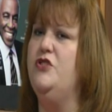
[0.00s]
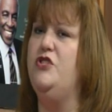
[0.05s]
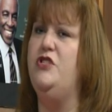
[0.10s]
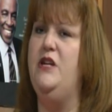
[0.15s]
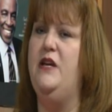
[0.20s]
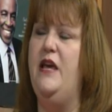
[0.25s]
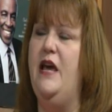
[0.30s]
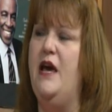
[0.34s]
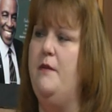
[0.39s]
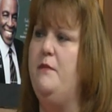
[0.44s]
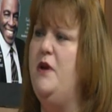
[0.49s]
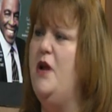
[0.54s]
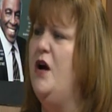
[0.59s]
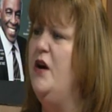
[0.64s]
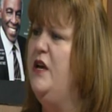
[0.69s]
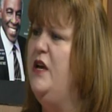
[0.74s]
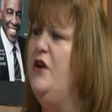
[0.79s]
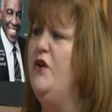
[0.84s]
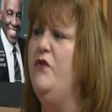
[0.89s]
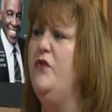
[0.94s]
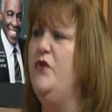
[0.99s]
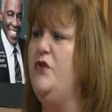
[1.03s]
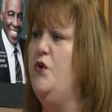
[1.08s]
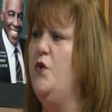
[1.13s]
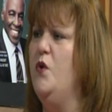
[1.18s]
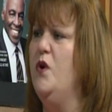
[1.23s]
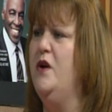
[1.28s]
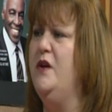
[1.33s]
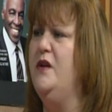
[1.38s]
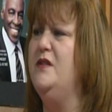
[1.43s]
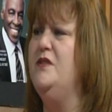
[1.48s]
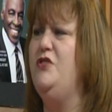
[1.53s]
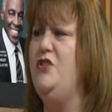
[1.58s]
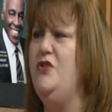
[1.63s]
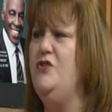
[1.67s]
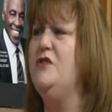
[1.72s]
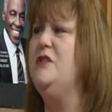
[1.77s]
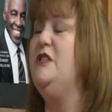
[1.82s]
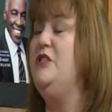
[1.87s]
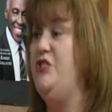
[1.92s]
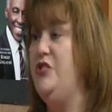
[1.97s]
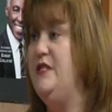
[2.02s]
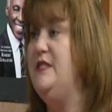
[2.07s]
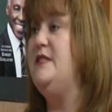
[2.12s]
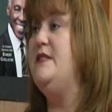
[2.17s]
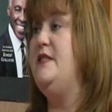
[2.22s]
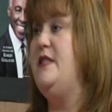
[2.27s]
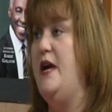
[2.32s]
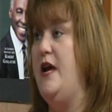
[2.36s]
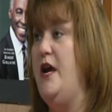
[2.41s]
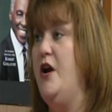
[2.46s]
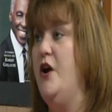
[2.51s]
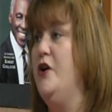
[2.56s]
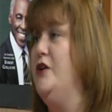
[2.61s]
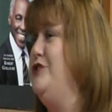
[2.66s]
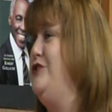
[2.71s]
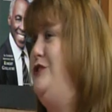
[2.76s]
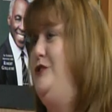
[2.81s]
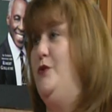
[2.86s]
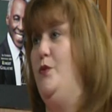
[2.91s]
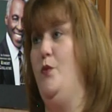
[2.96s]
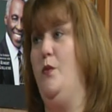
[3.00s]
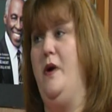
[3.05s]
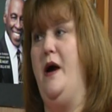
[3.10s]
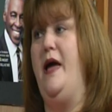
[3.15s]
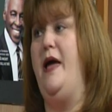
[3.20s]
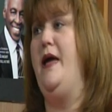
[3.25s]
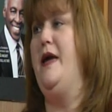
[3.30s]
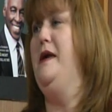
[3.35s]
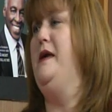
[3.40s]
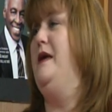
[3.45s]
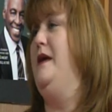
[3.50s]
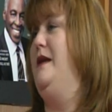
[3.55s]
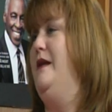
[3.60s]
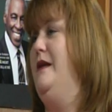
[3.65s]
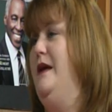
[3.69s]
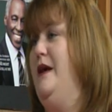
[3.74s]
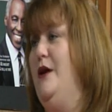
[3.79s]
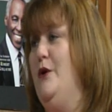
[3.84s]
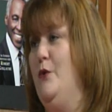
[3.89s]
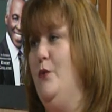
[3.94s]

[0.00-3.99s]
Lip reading: She kept knocking on the door because usually she's there and she's awake and